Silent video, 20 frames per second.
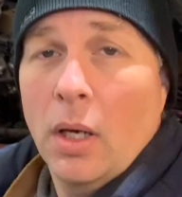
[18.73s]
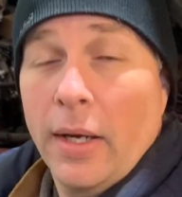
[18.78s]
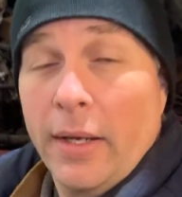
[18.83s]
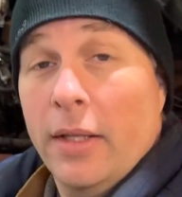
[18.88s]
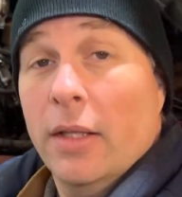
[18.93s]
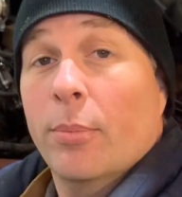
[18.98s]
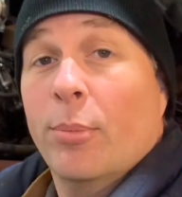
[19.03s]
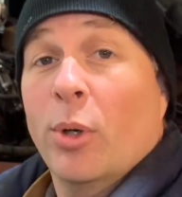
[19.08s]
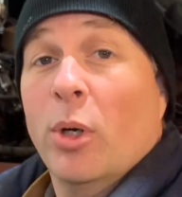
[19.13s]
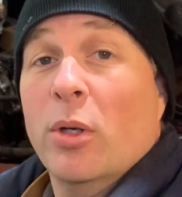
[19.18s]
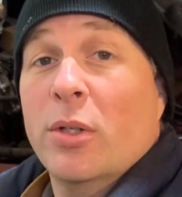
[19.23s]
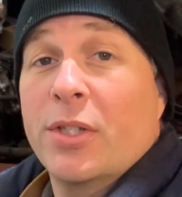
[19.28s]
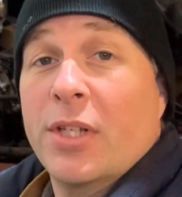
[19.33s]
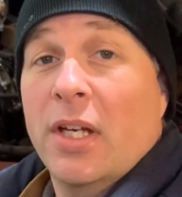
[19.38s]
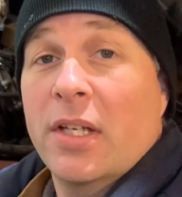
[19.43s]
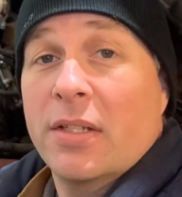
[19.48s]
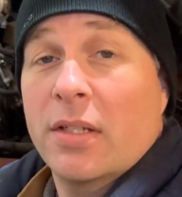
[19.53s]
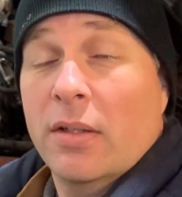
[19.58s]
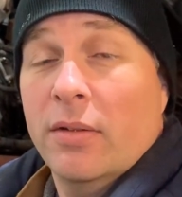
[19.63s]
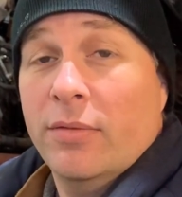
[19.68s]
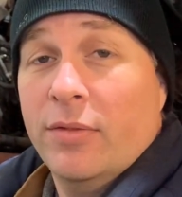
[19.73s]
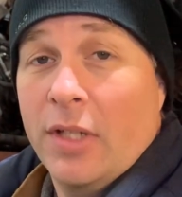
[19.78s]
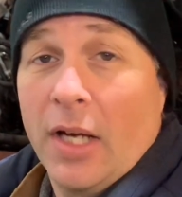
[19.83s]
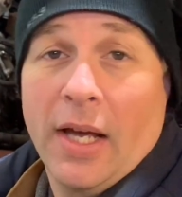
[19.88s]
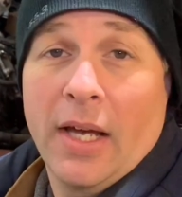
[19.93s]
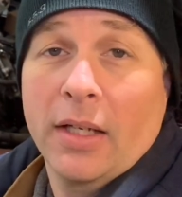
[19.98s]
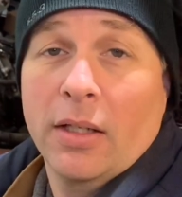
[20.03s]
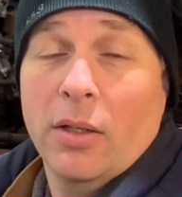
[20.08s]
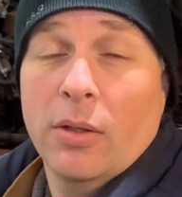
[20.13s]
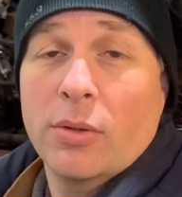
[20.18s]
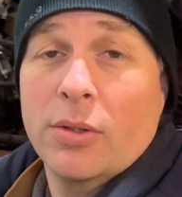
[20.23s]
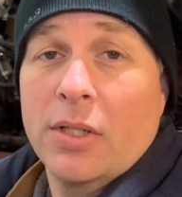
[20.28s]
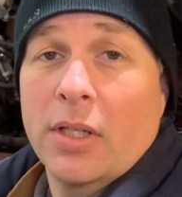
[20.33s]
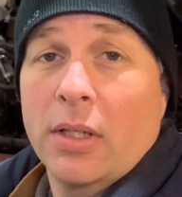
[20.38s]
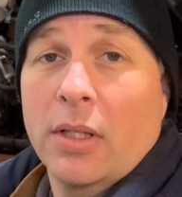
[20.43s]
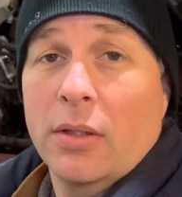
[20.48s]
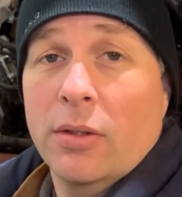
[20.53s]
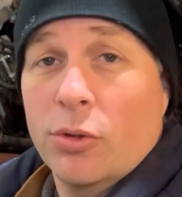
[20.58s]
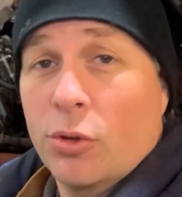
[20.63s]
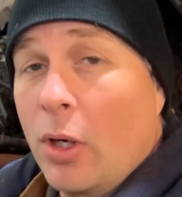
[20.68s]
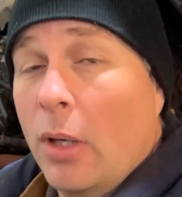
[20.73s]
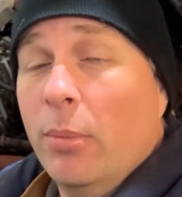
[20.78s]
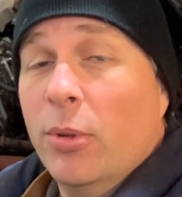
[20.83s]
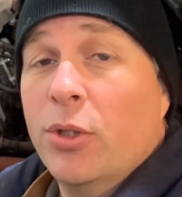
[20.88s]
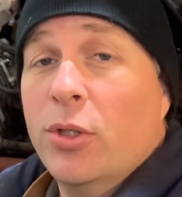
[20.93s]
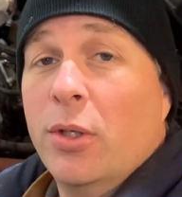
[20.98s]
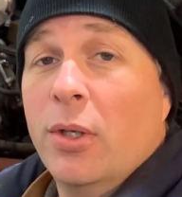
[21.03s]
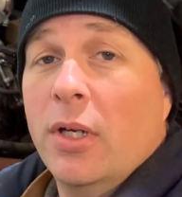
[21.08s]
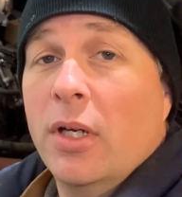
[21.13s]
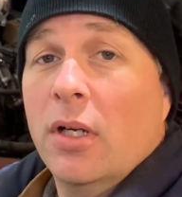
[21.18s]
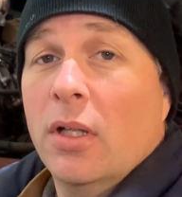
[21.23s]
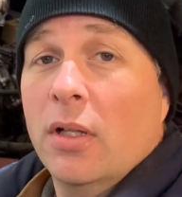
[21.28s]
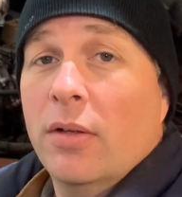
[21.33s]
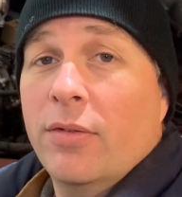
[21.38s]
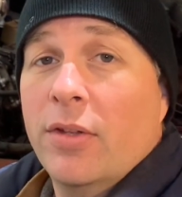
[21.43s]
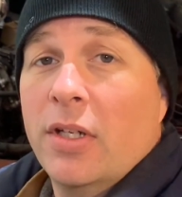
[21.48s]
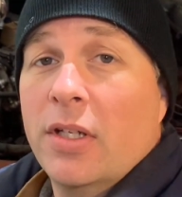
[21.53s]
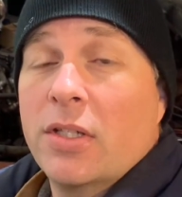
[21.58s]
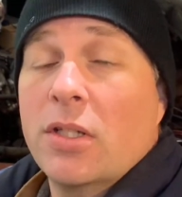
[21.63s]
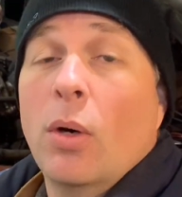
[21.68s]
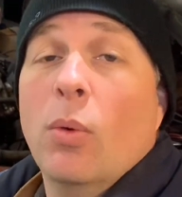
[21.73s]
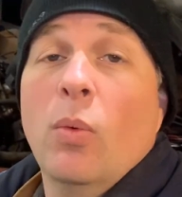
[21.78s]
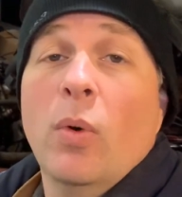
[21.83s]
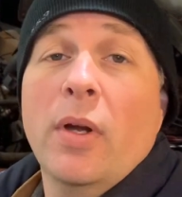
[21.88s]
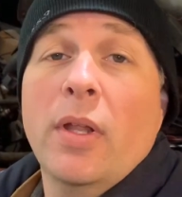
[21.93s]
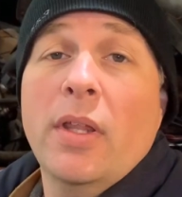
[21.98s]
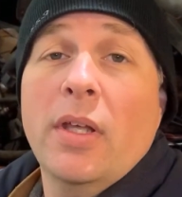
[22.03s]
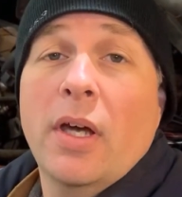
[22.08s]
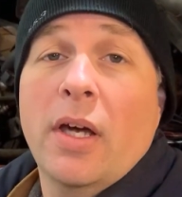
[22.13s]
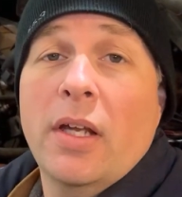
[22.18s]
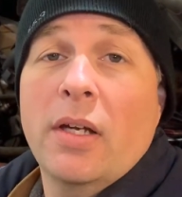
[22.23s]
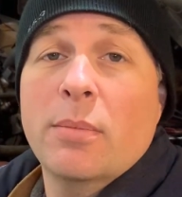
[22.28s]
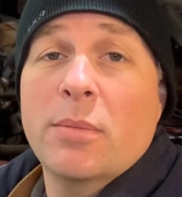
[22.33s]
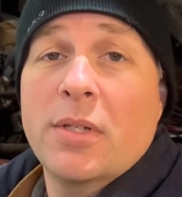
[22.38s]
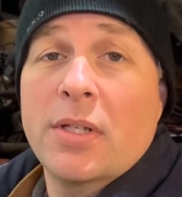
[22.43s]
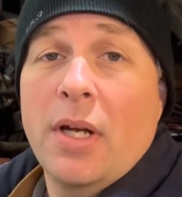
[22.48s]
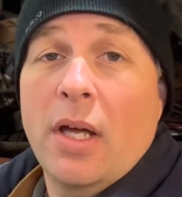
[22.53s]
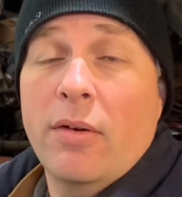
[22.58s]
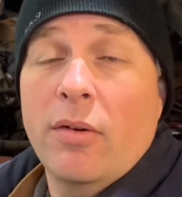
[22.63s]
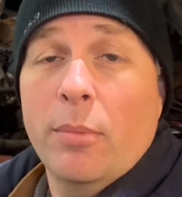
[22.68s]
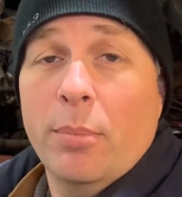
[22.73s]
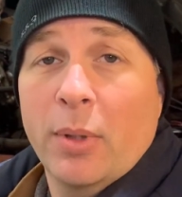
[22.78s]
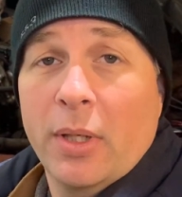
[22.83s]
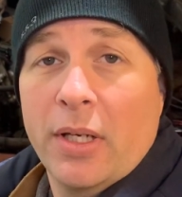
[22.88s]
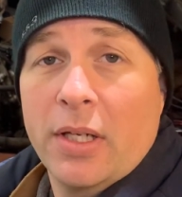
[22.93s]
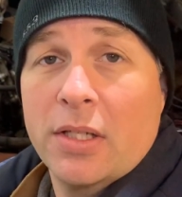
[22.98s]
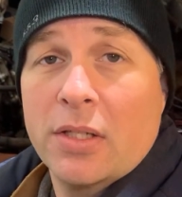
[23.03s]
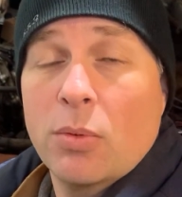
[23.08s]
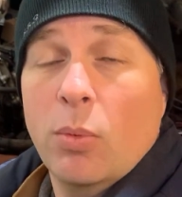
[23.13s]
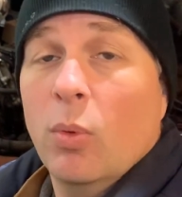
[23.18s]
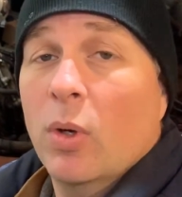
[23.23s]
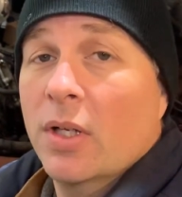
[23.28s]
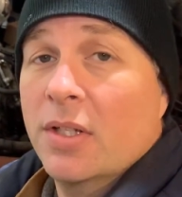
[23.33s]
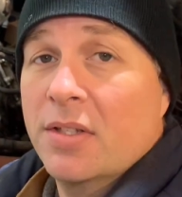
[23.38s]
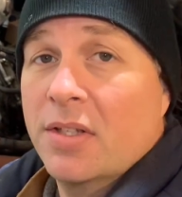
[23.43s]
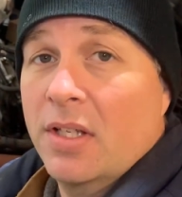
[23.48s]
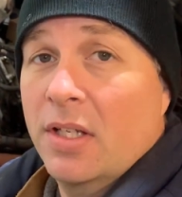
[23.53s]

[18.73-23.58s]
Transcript: In the process of diagnosing and troubleshooting all of this, one of the items that I replaced was the